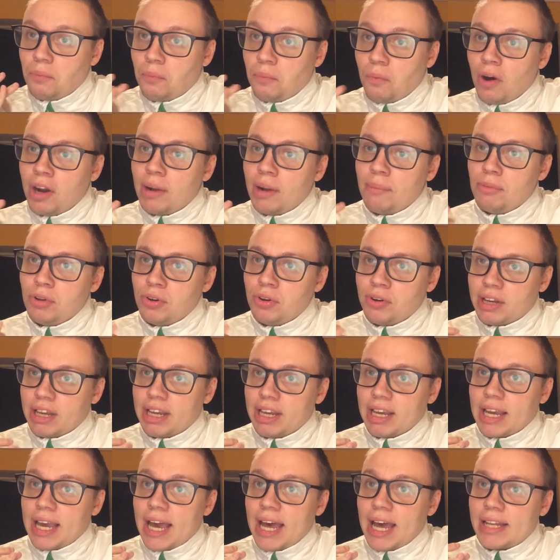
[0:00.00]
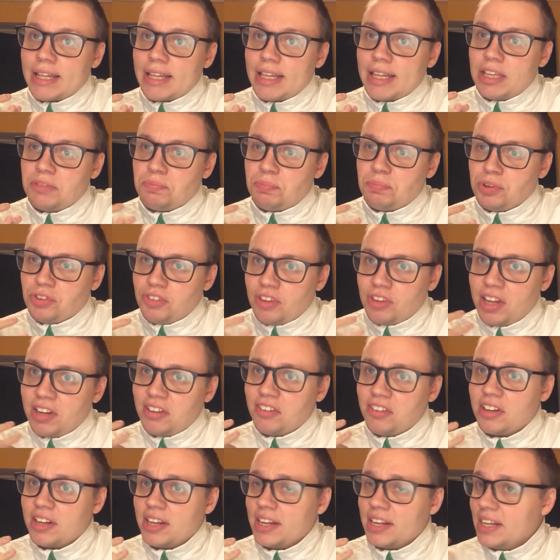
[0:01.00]
What I'm looking at is
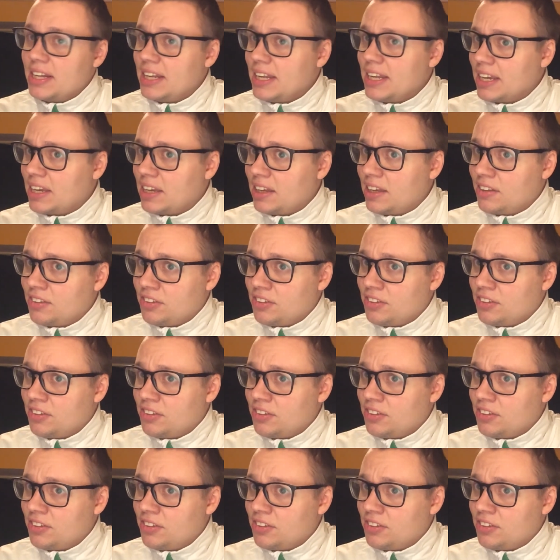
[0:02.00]
potentially Nick